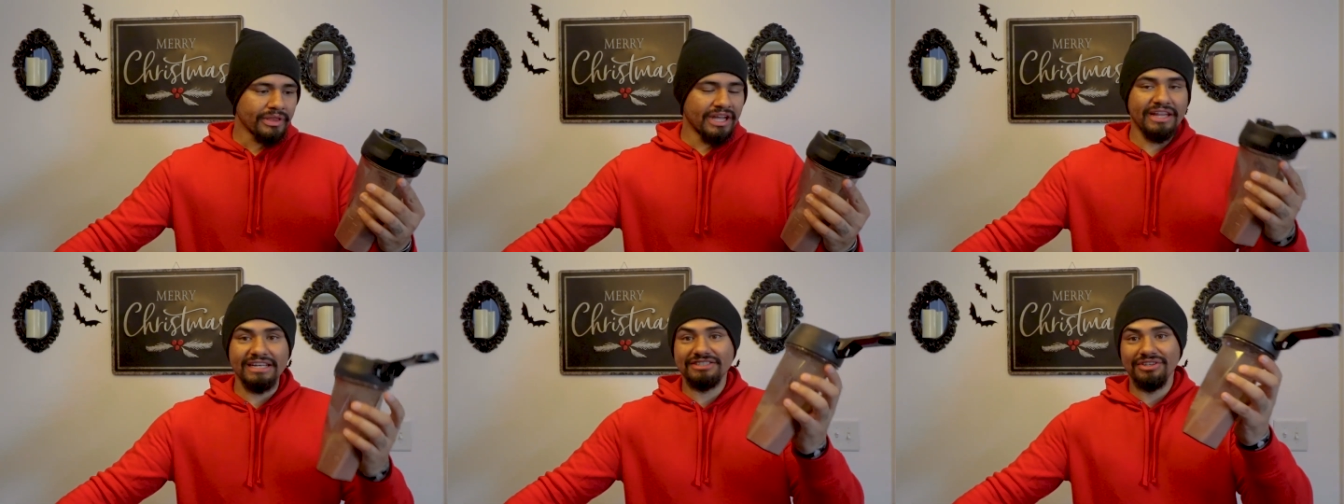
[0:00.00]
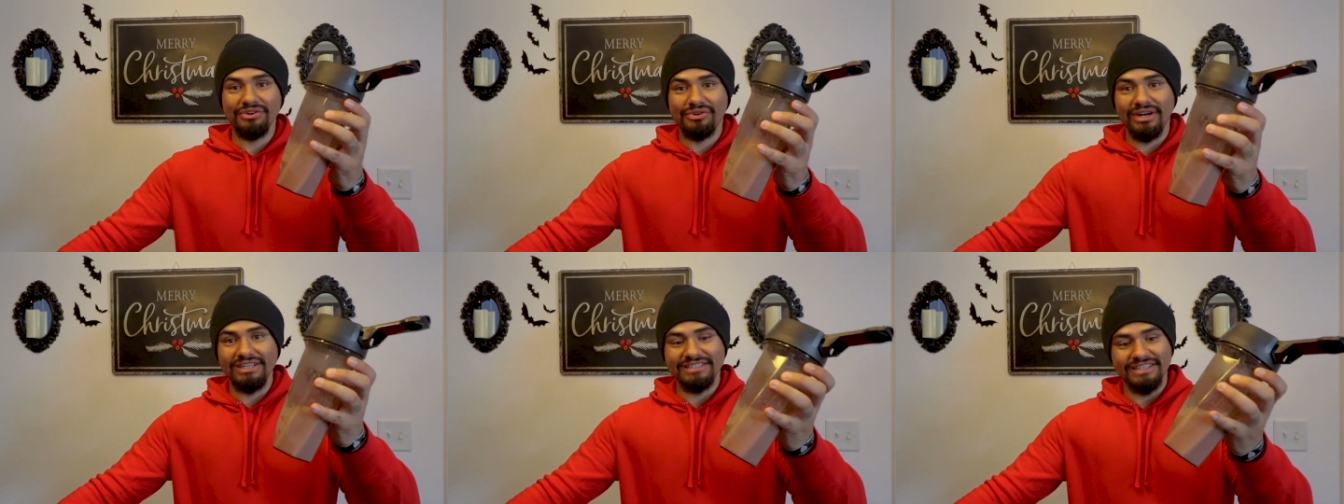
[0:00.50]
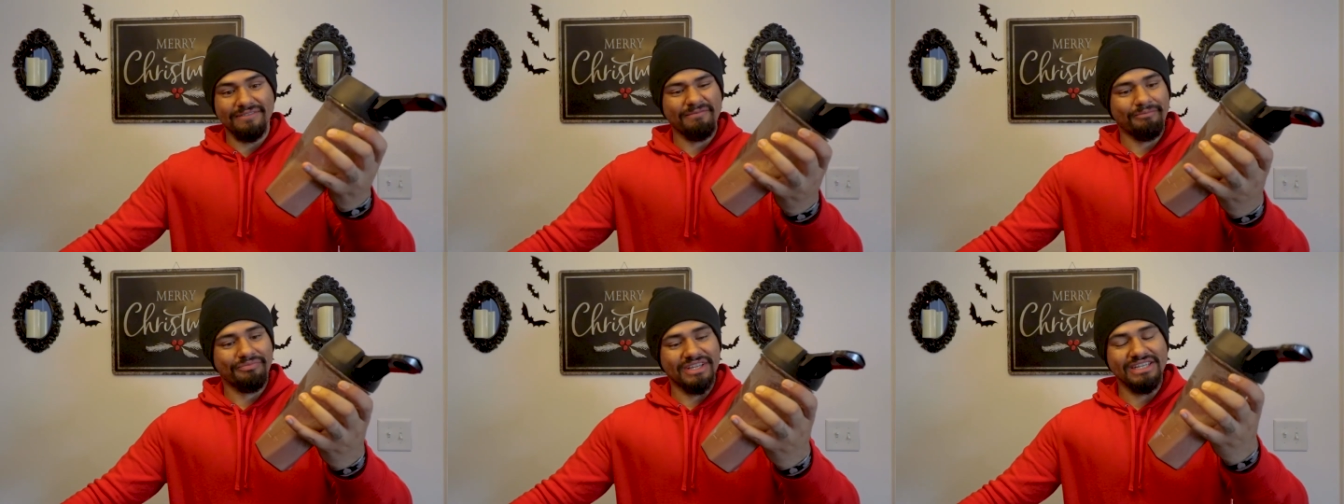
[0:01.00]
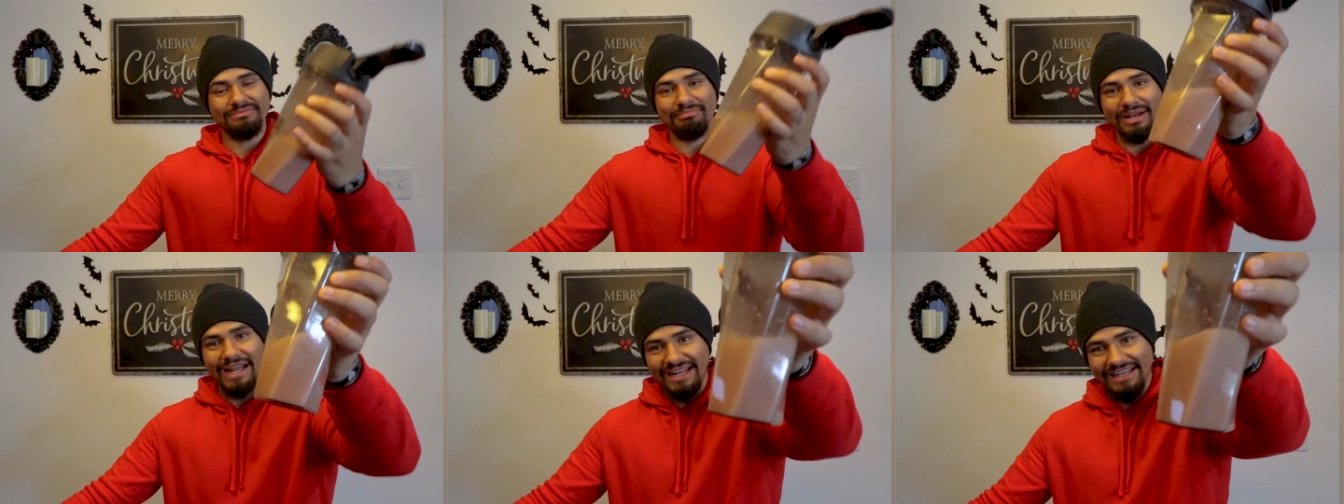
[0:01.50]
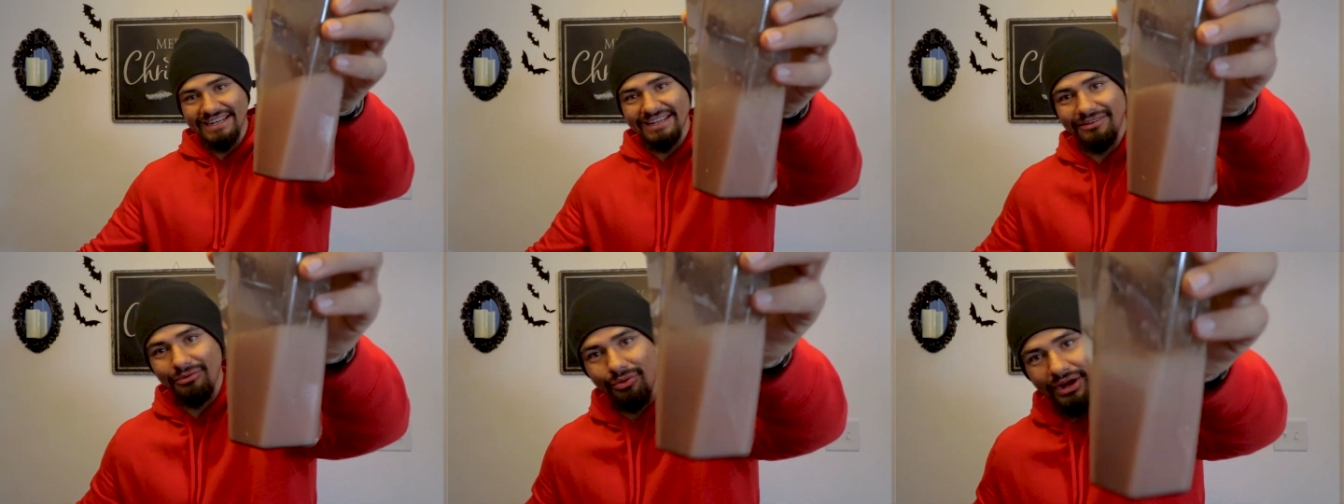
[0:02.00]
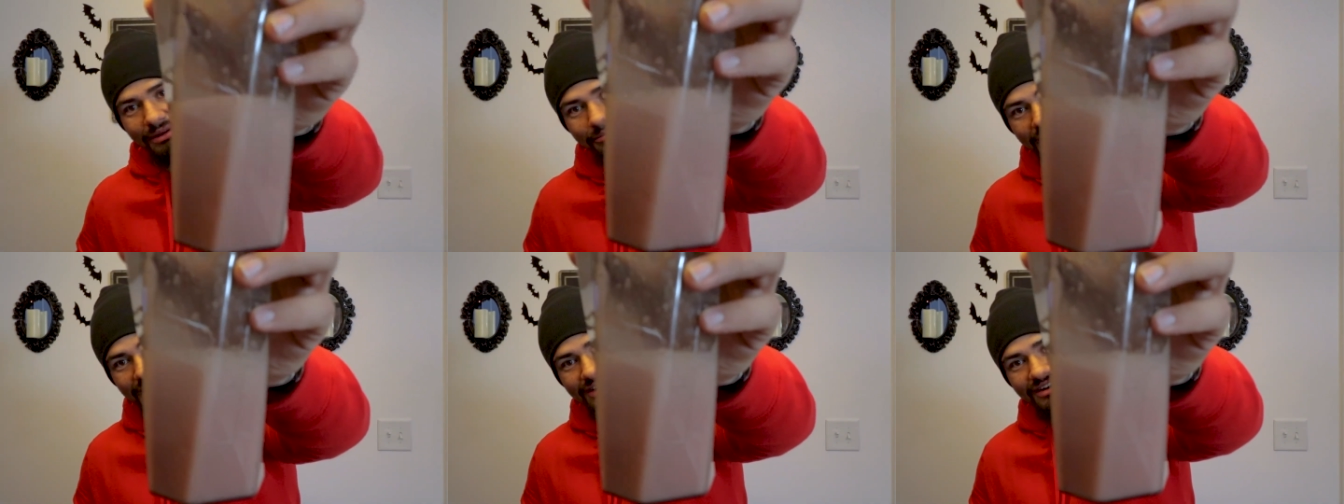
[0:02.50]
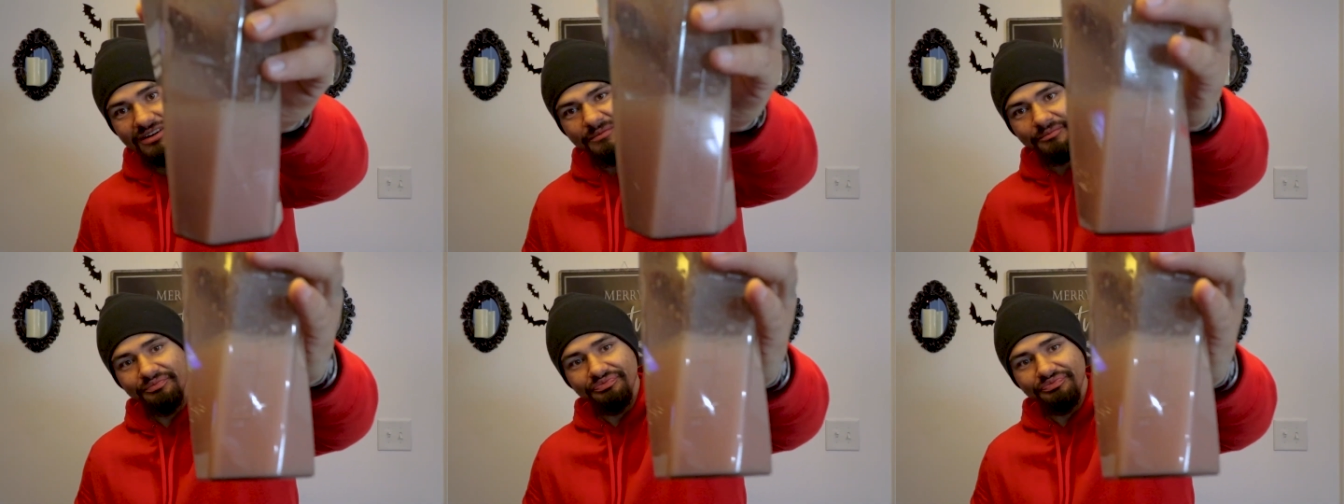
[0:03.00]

That's so crazy. This blended it way better